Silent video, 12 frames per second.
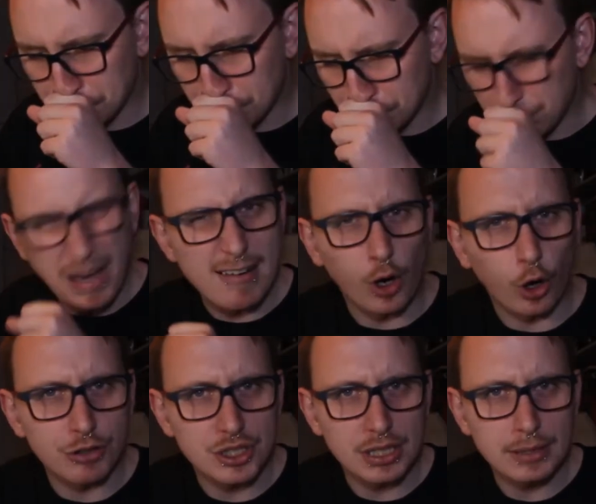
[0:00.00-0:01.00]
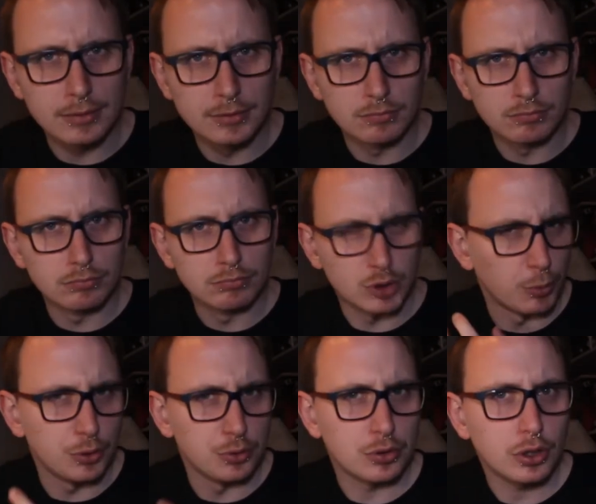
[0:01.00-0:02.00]
meritocracy, someone
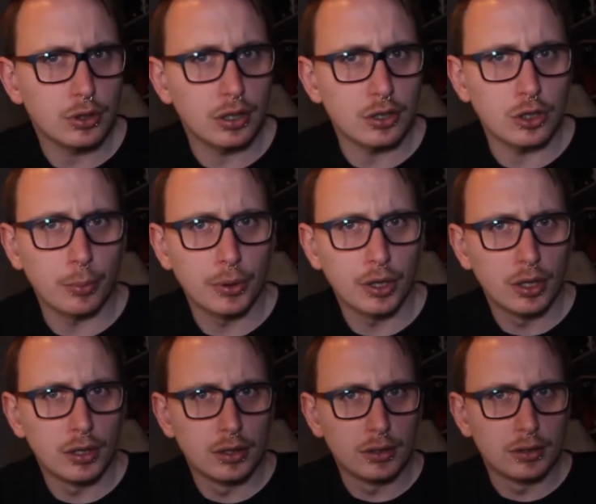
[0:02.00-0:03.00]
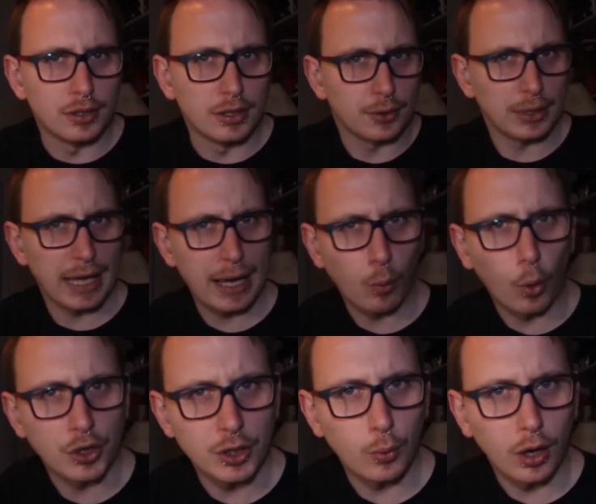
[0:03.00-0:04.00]
who's good at the job. I don't care what
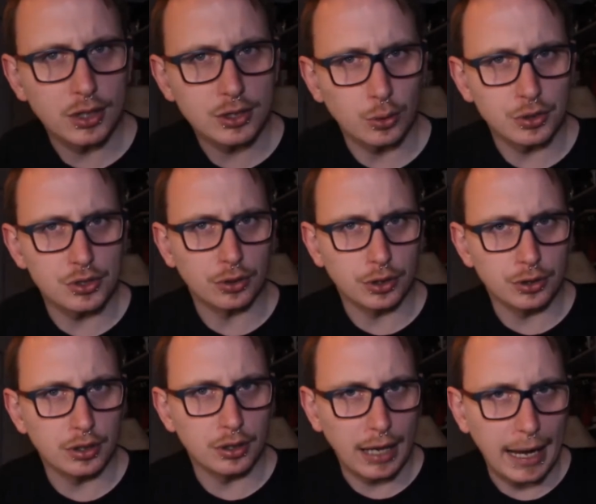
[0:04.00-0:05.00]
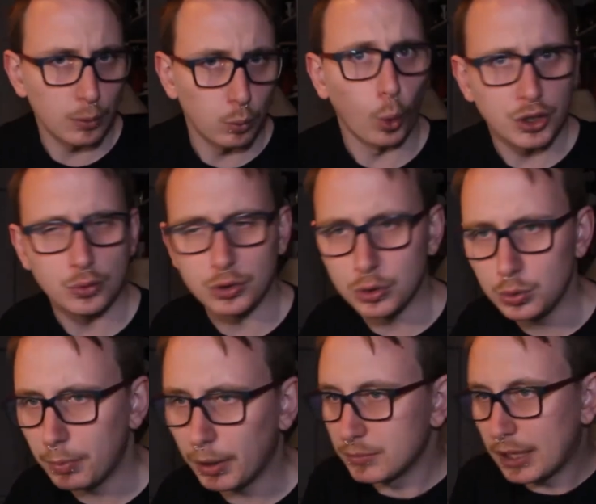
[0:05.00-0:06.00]
you are, so long as you're good at what you do.
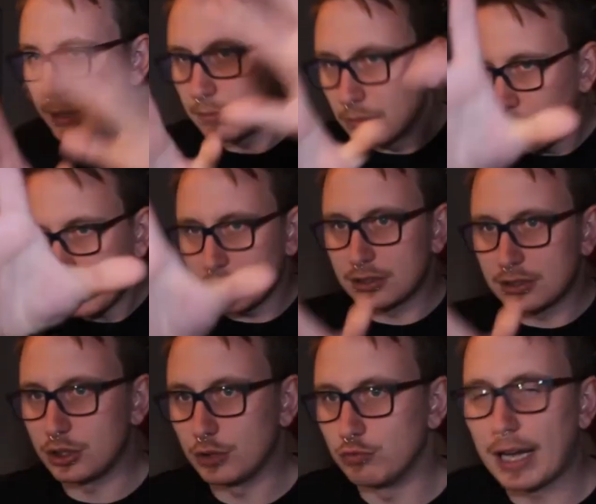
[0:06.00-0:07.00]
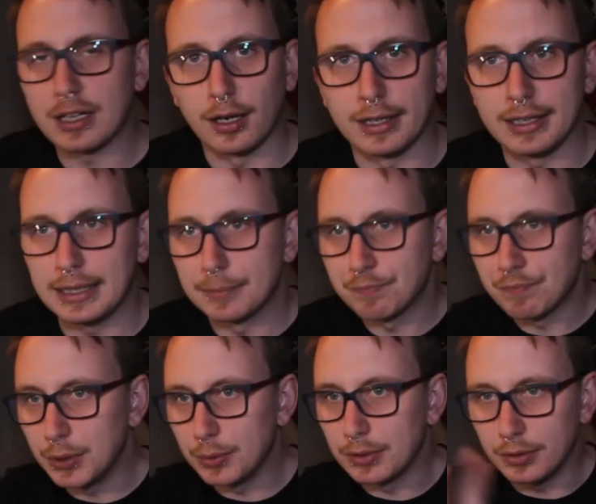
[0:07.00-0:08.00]
But hey, that's just a radical idea.
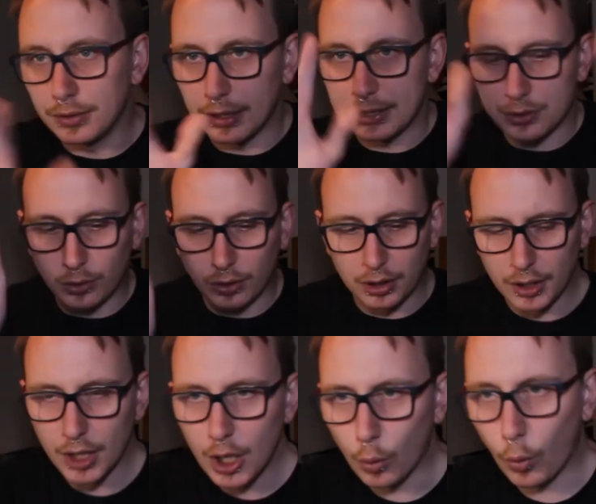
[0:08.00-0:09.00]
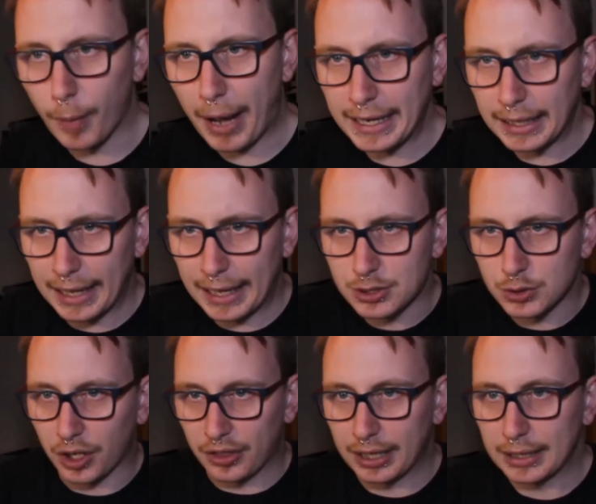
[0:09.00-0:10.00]
Let's not worry about any of that sort of
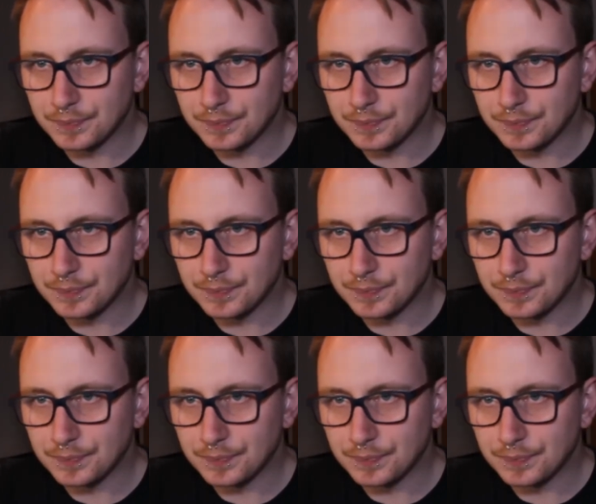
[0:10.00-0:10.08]
thing.